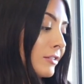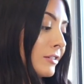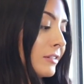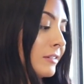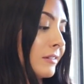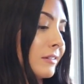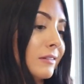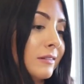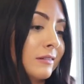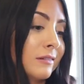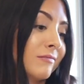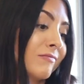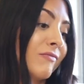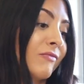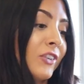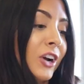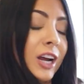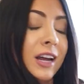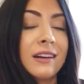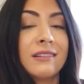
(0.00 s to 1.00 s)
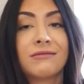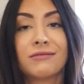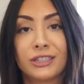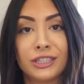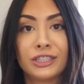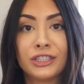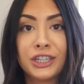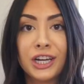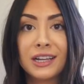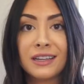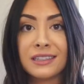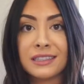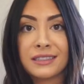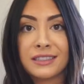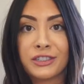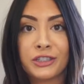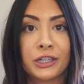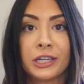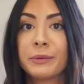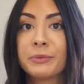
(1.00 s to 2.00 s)
She's jealous.
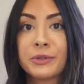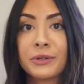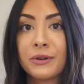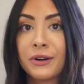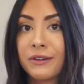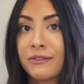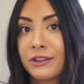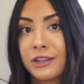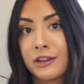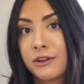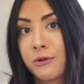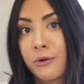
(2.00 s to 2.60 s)
She keeps going over the